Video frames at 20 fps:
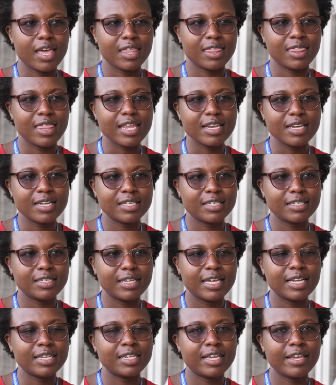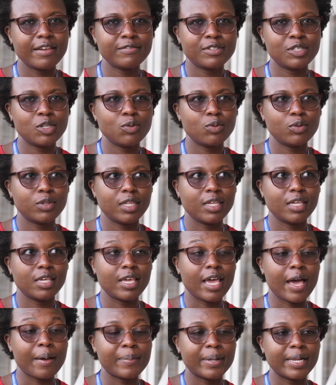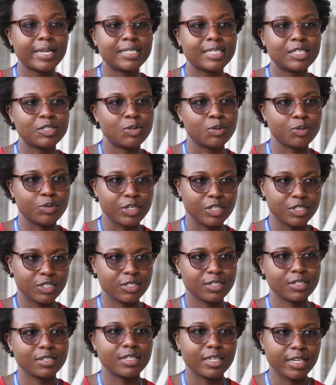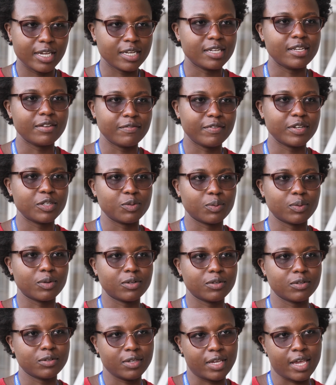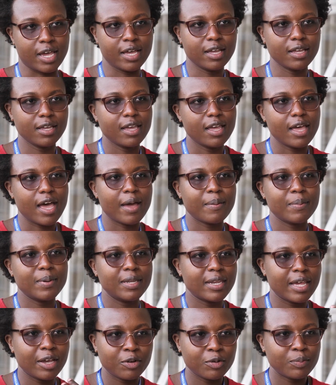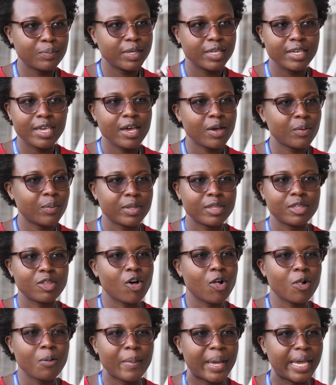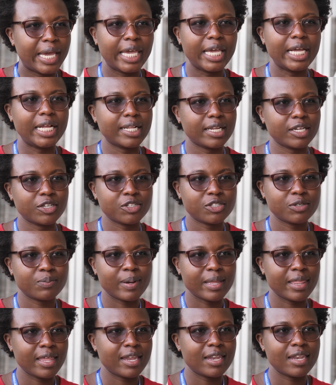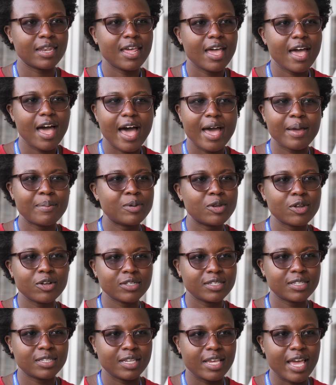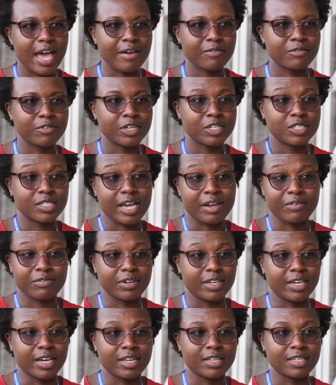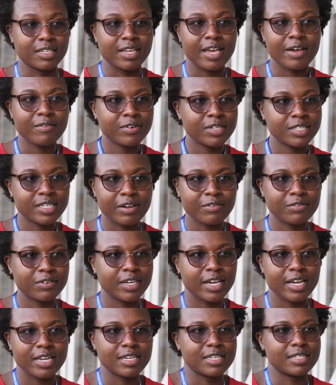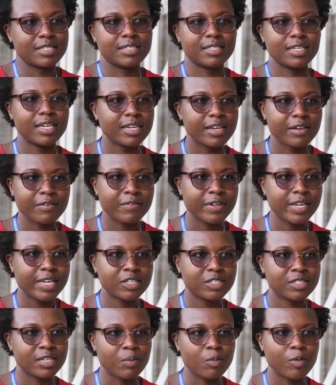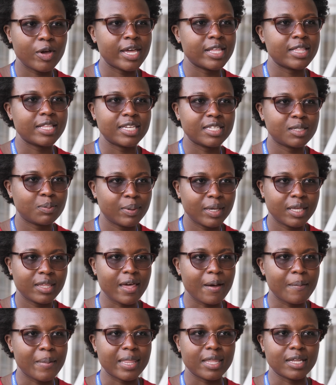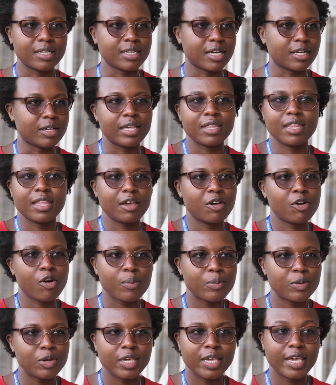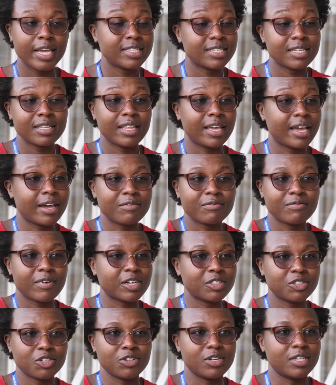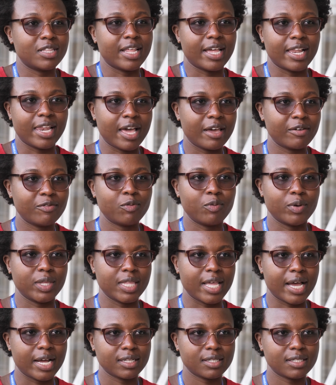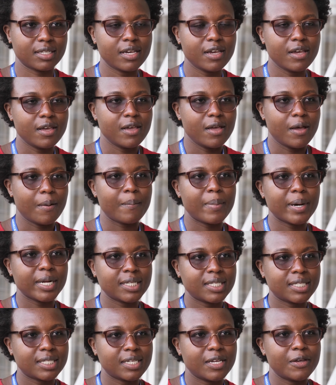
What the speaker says: then it gives you the ability to reach the individual, yeah? I mean, I could be here with all my English, but then I'm not the average African. The average African is in a village somewhere and they speak their mother tongue and they communicate and they can function in their life with that. But